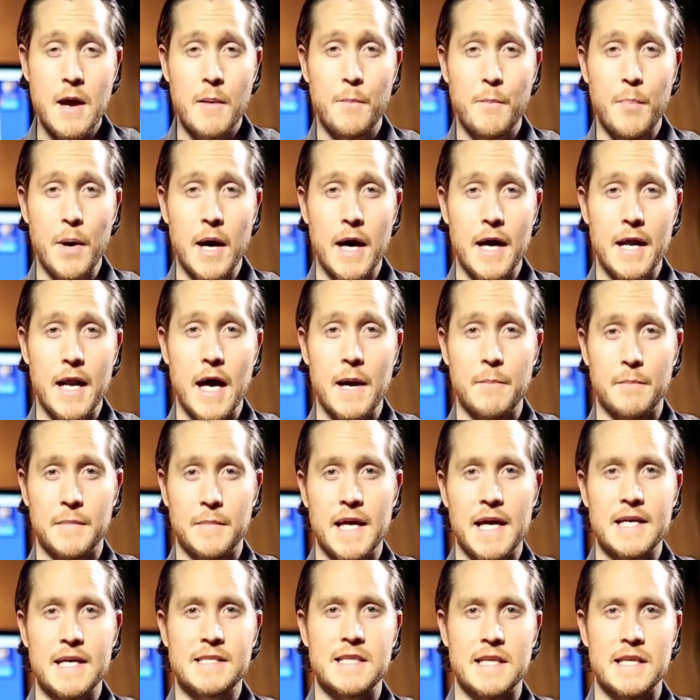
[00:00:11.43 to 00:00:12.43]
But I'm
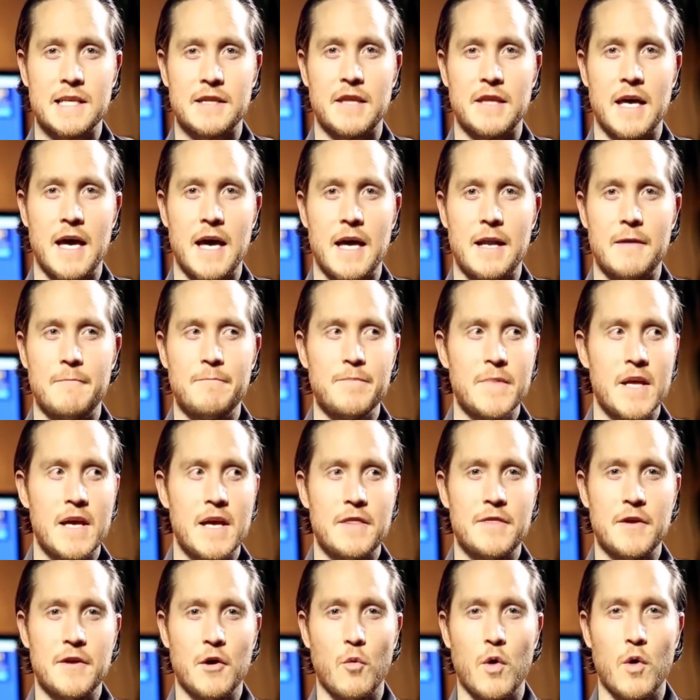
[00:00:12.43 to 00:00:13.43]
guessing that
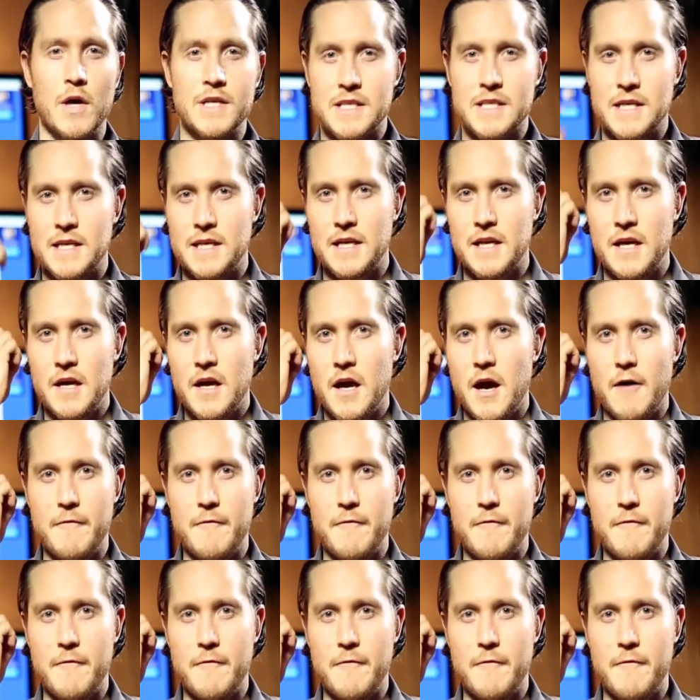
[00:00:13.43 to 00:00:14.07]
there wasn't